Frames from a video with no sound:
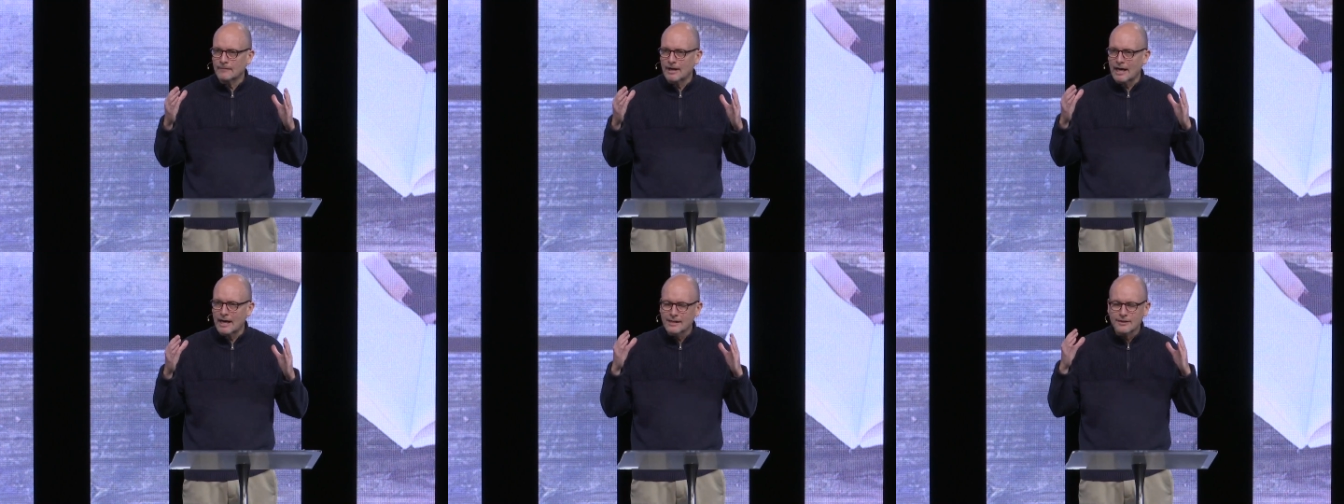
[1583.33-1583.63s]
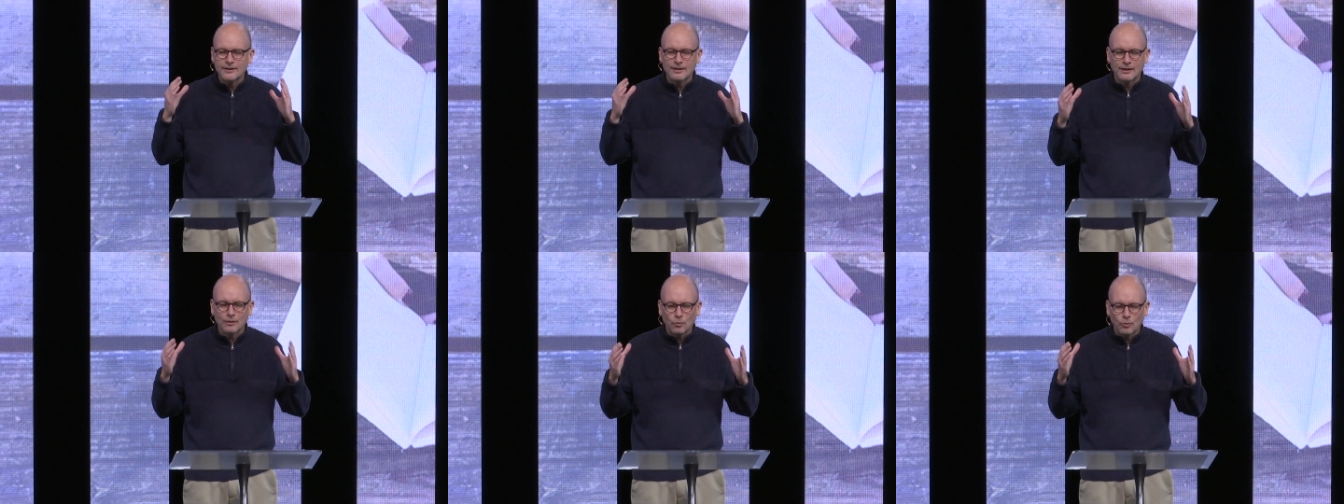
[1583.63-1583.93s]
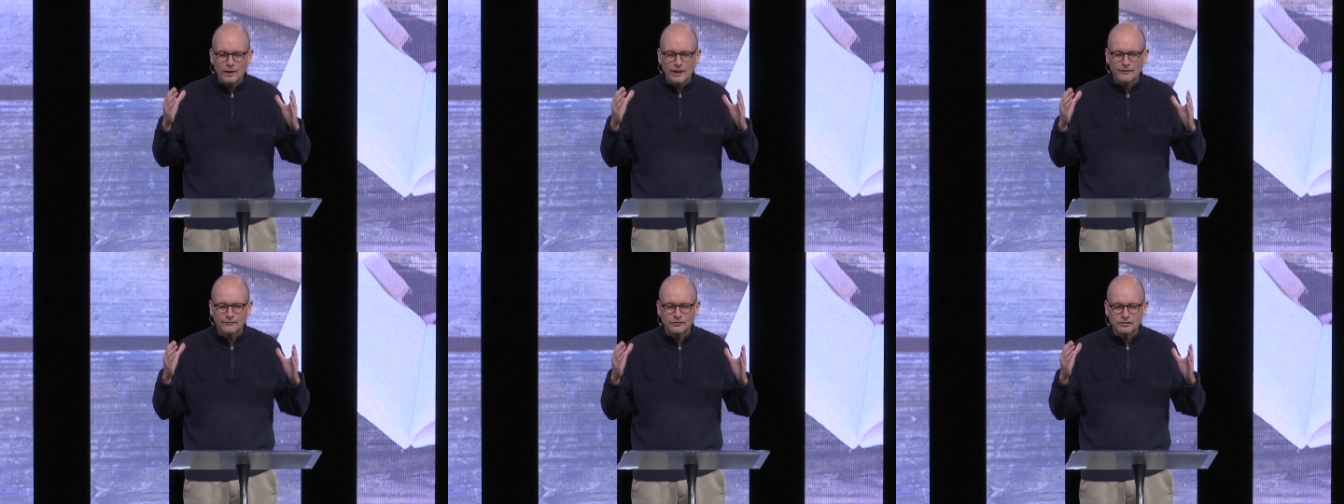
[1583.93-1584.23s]
I think
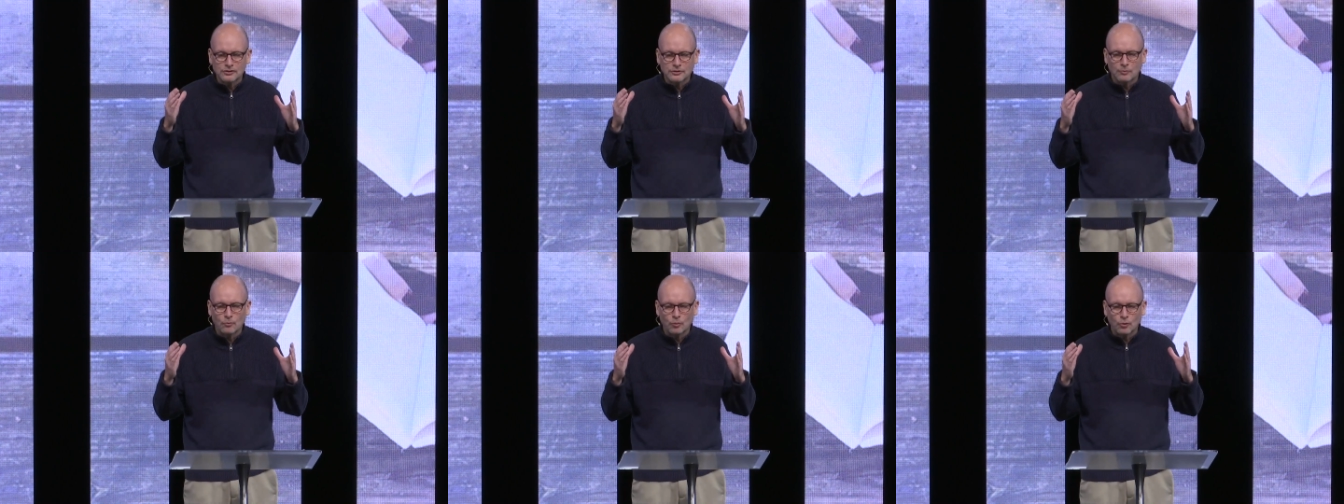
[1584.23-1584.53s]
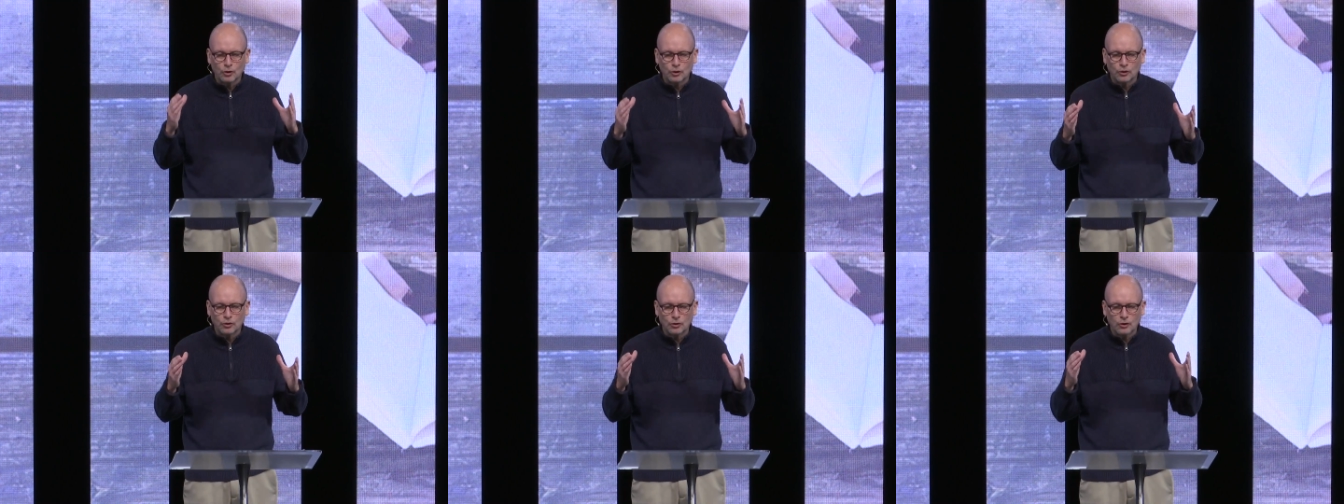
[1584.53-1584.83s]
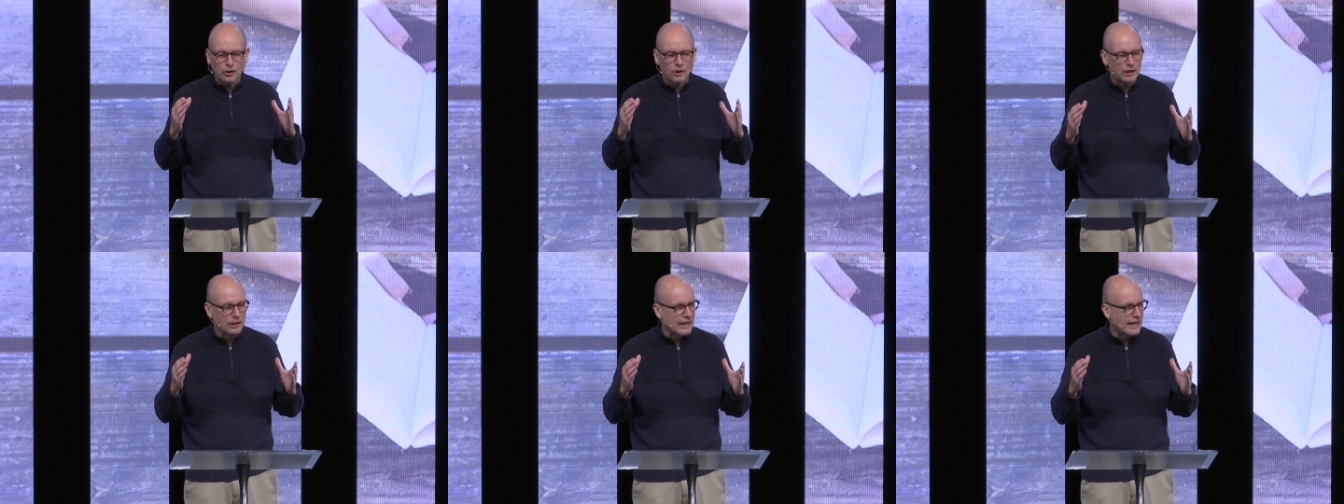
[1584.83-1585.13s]
we have some world
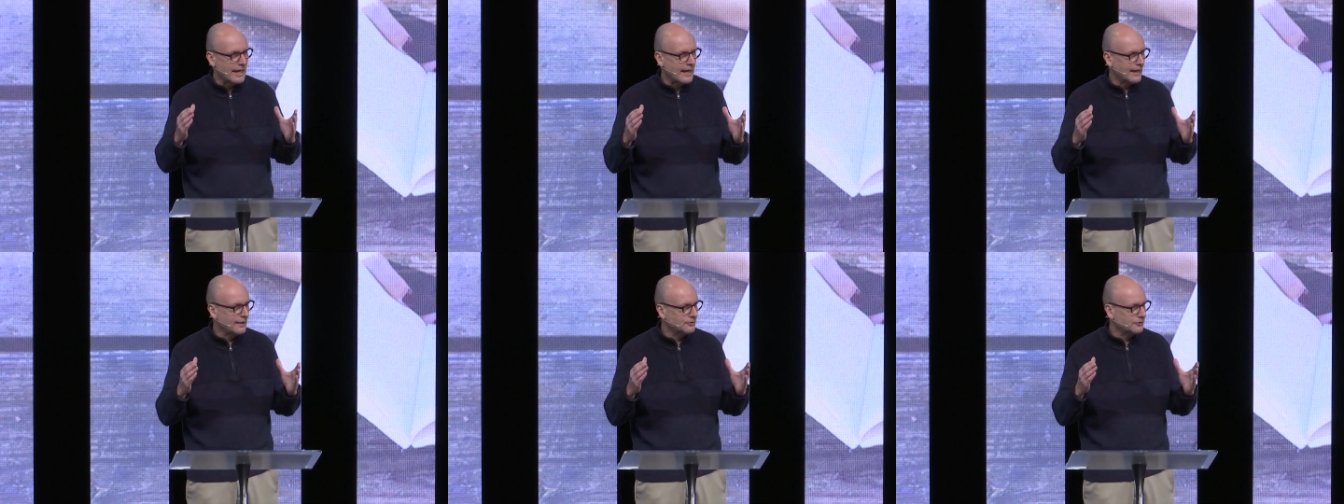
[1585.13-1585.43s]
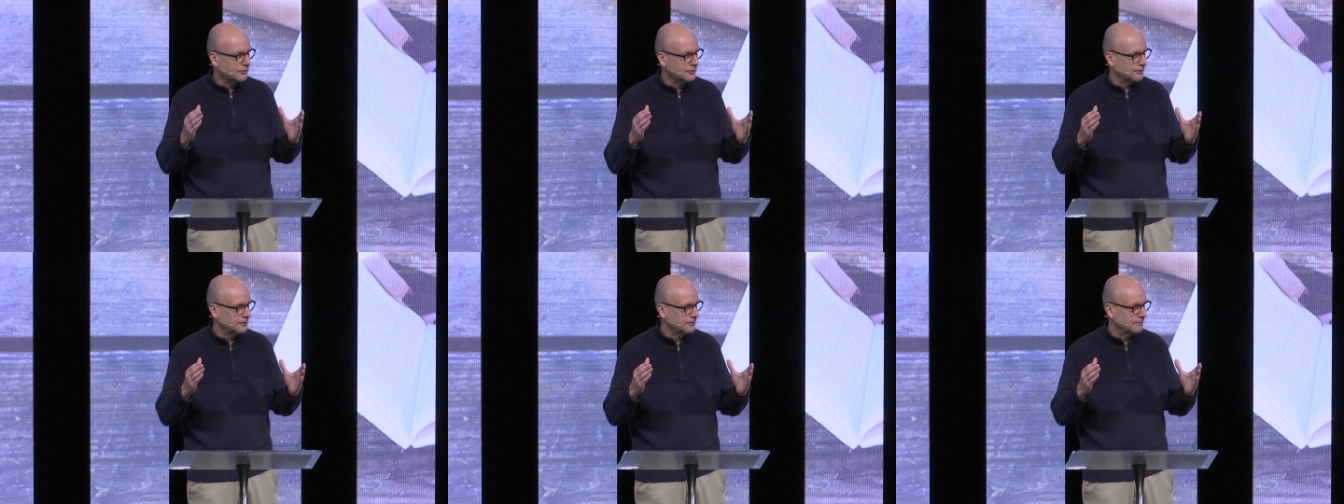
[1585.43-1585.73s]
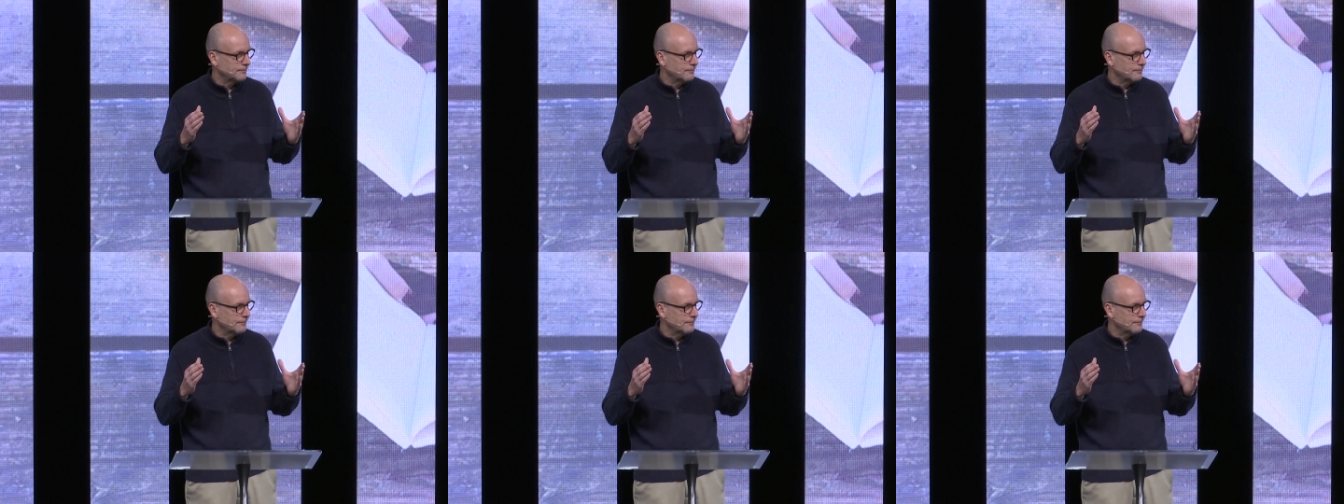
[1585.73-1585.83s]
class